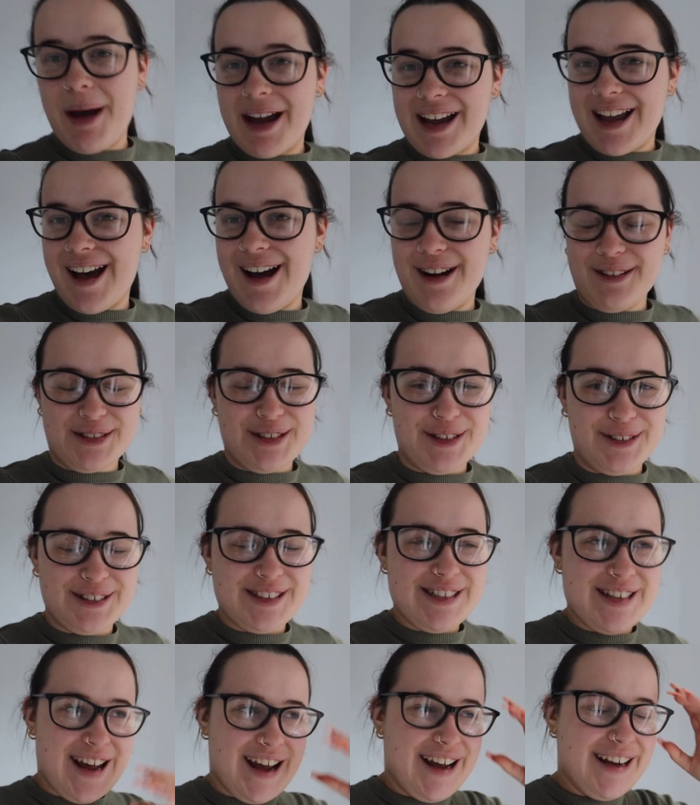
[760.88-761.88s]
Becca household
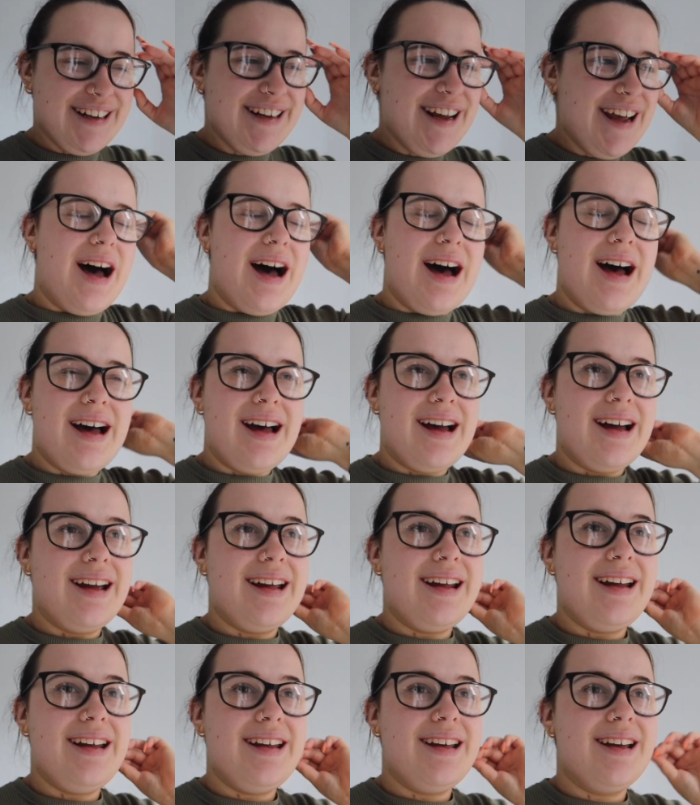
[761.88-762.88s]
today.
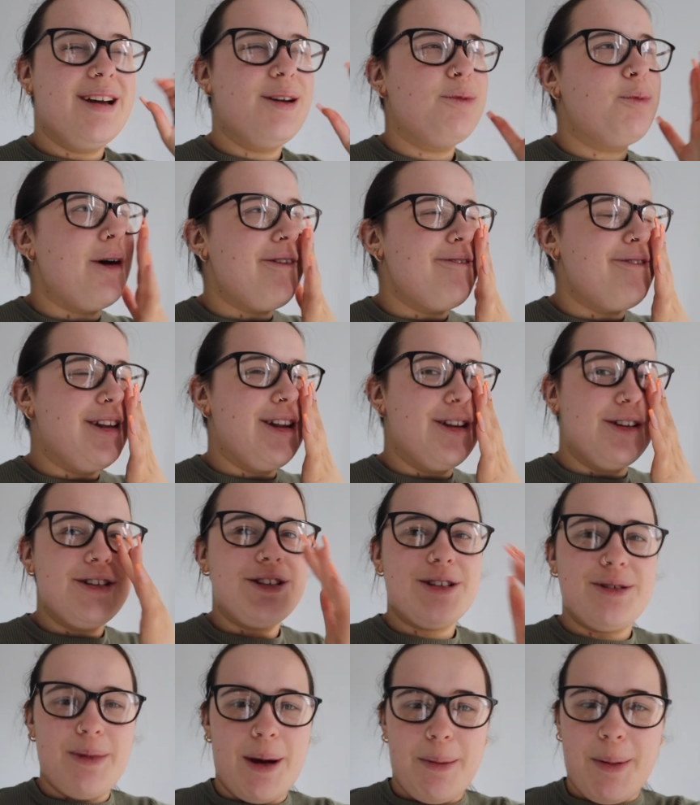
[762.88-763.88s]
I went for
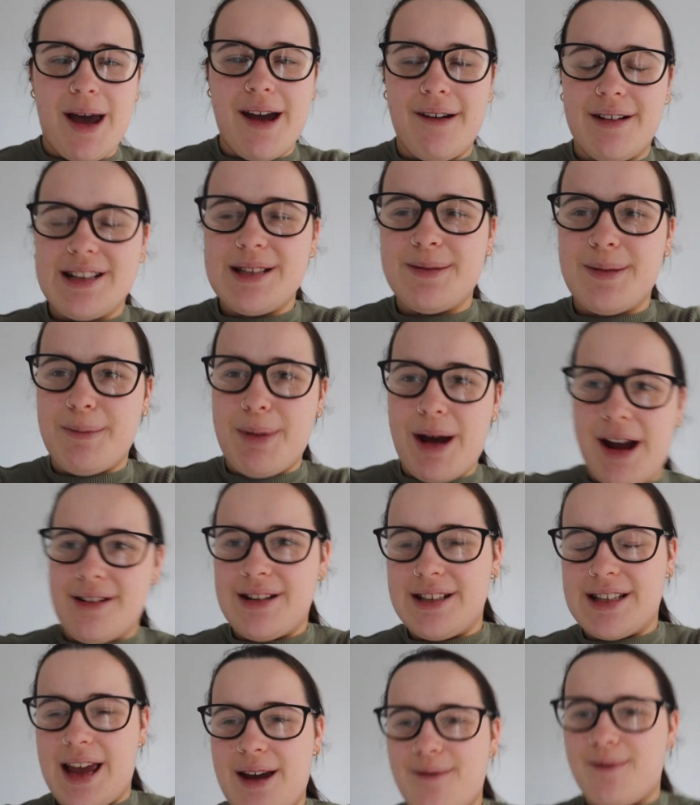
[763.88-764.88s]
lunch with my parents. My
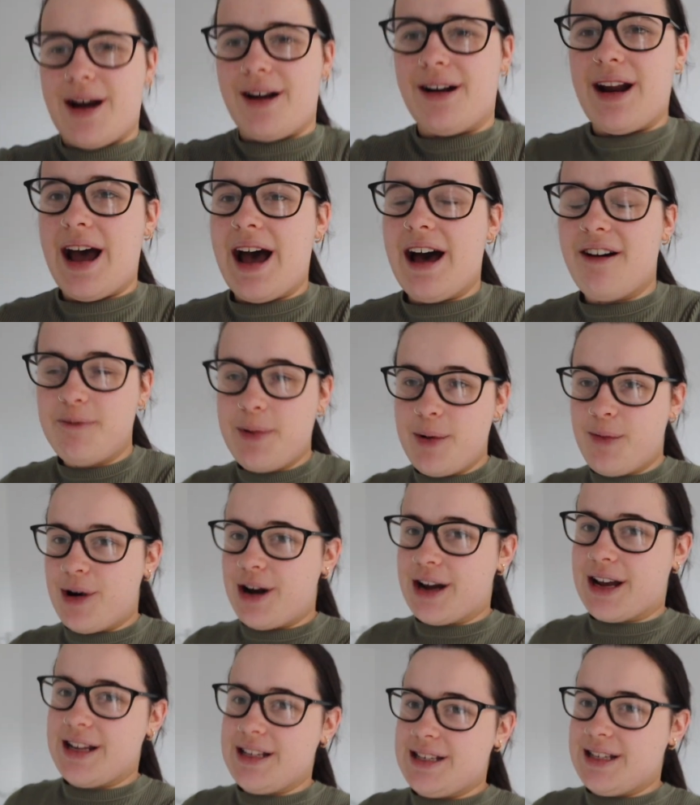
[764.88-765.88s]
parents came round. I have been
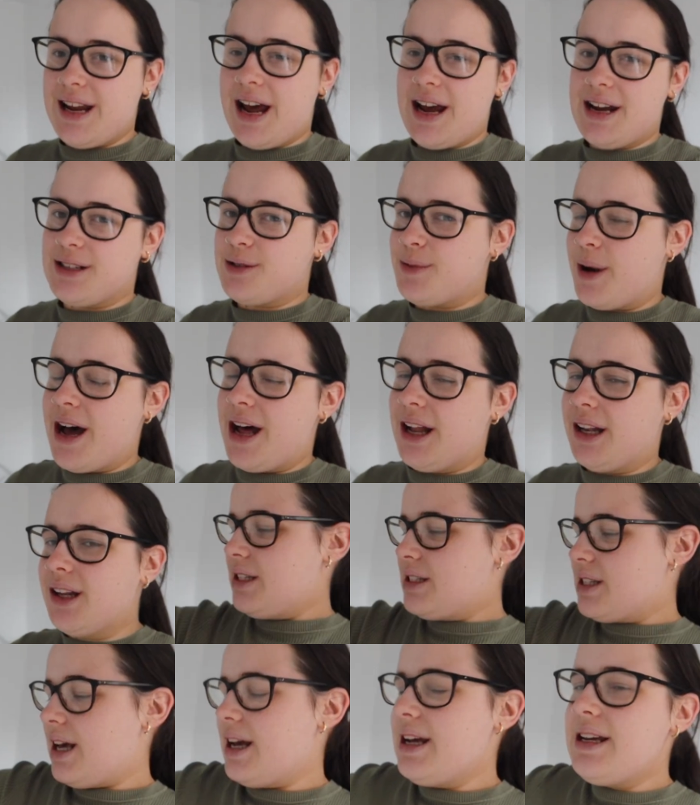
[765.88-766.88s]
working today as well.
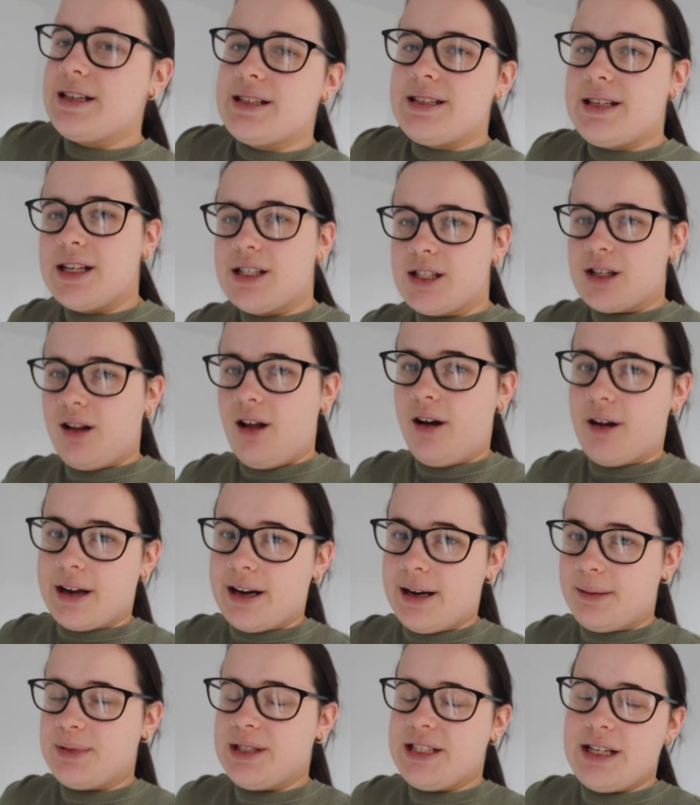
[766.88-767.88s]
It's like six o'clock and
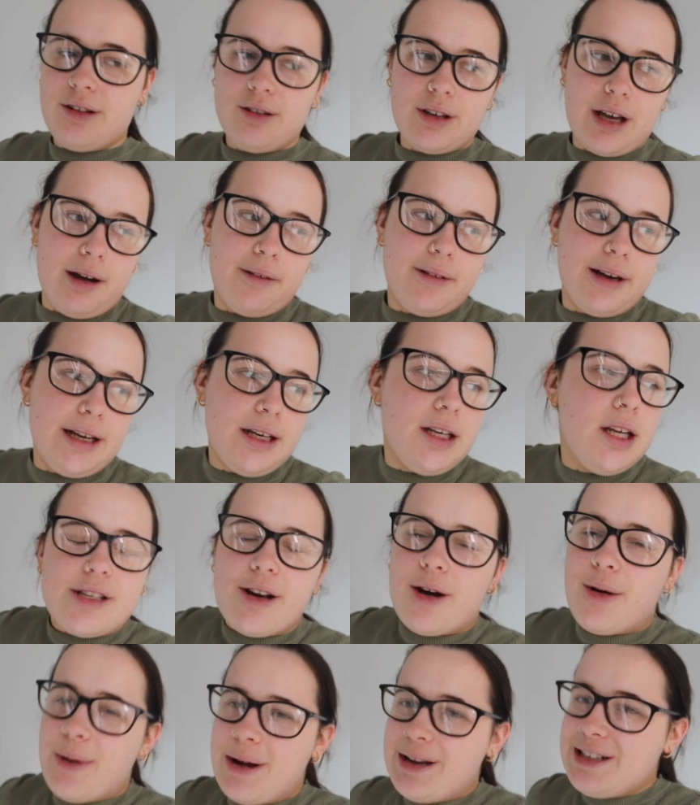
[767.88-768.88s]
I'm still going.
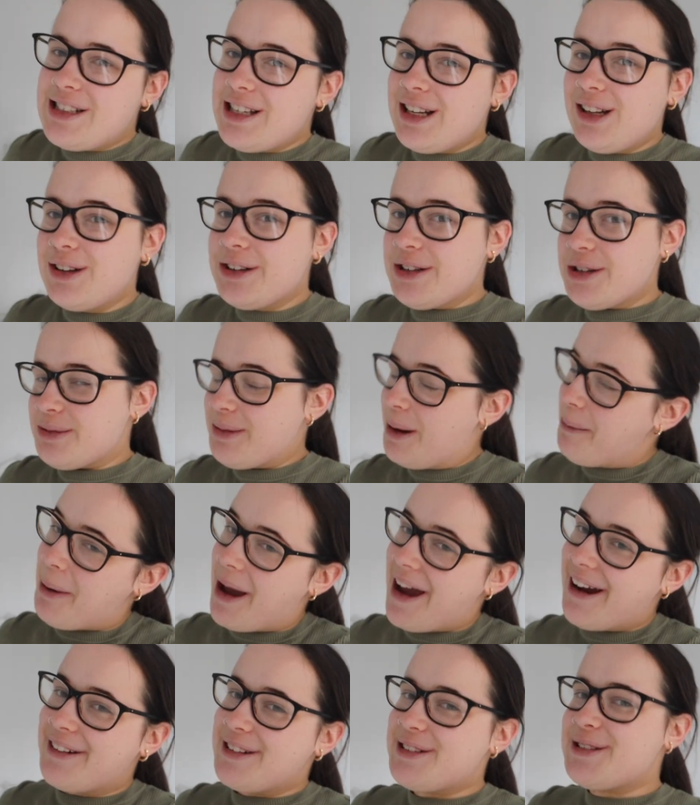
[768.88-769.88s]
So I went to lunch with my
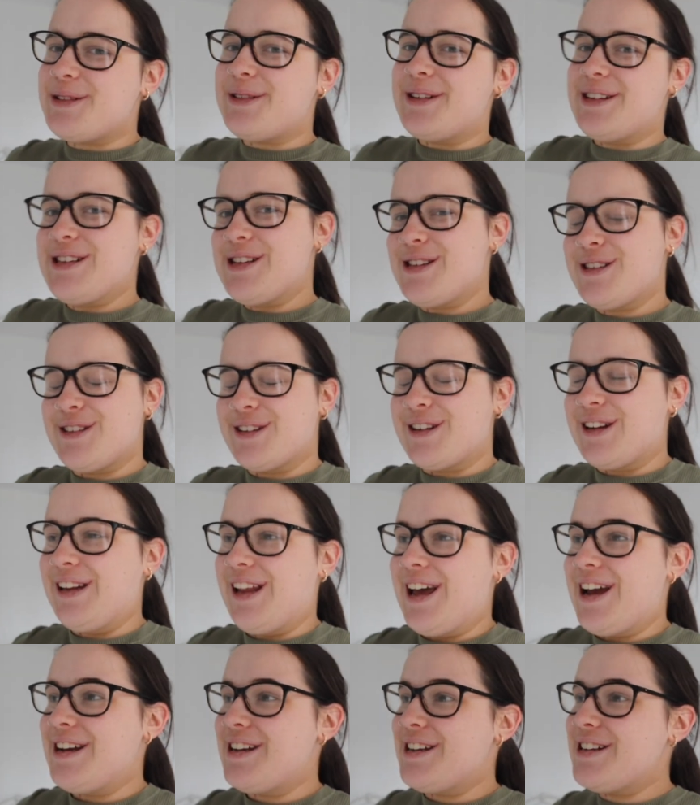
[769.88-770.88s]
parents. We went to Slug and
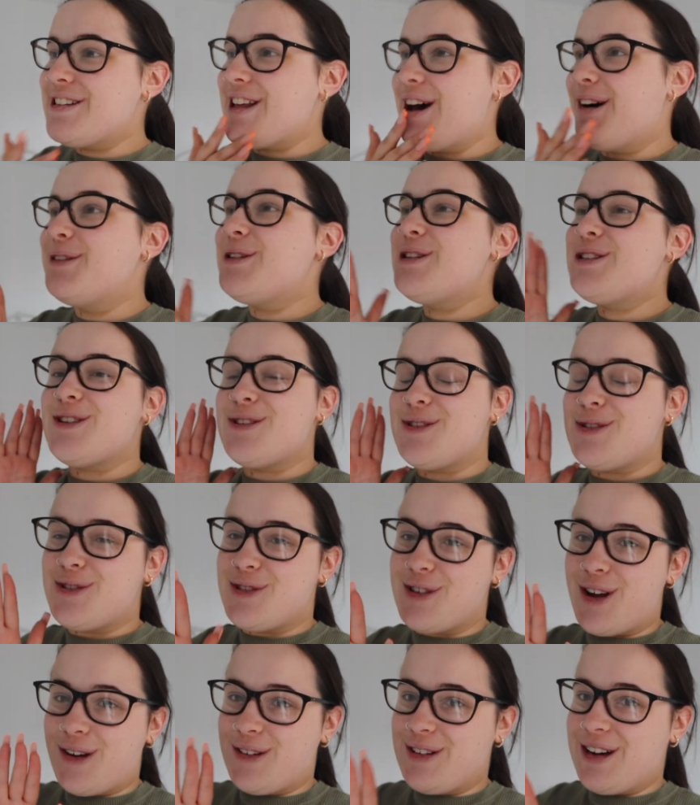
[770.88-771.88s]
Lettuce. That was
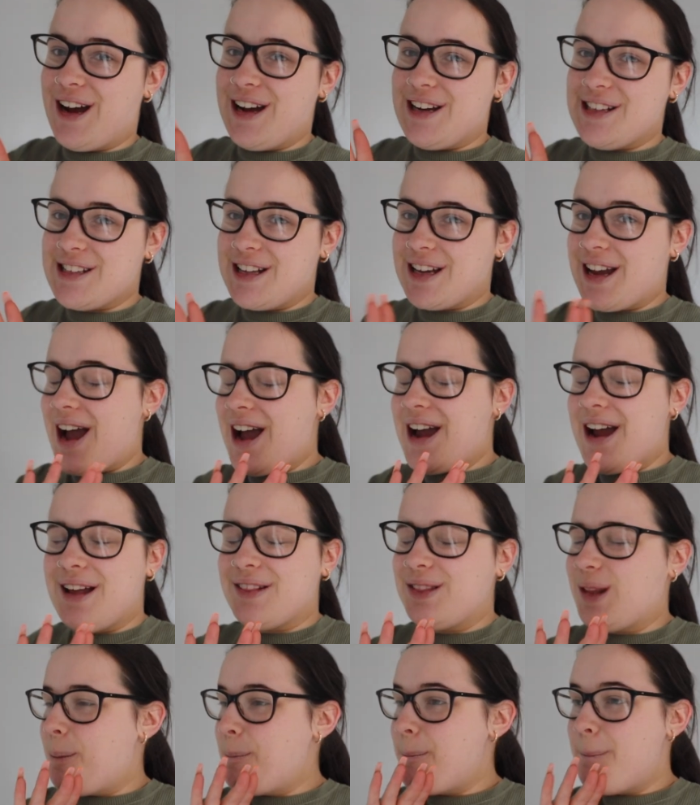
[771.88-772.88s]
so nice. Like, I
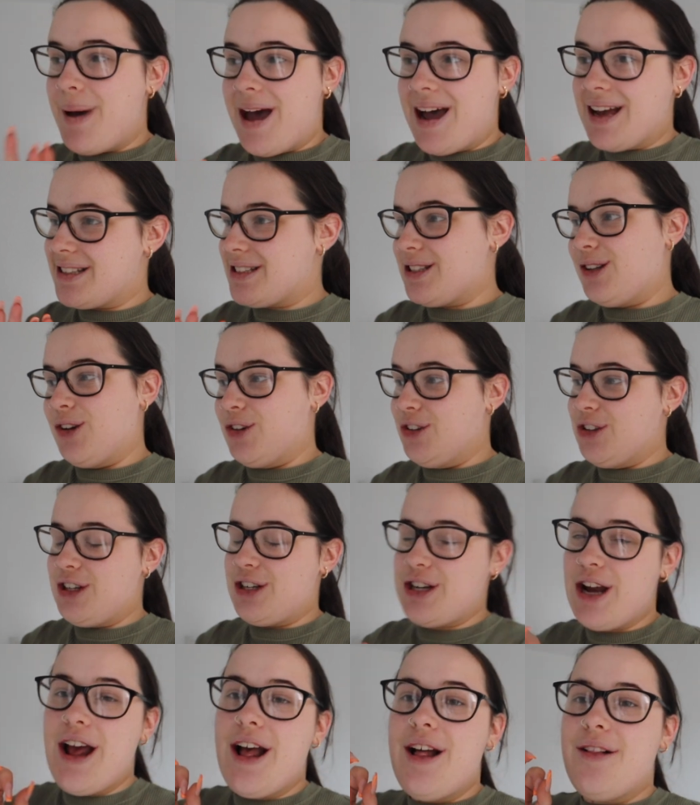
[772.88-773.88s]
had the best lunch.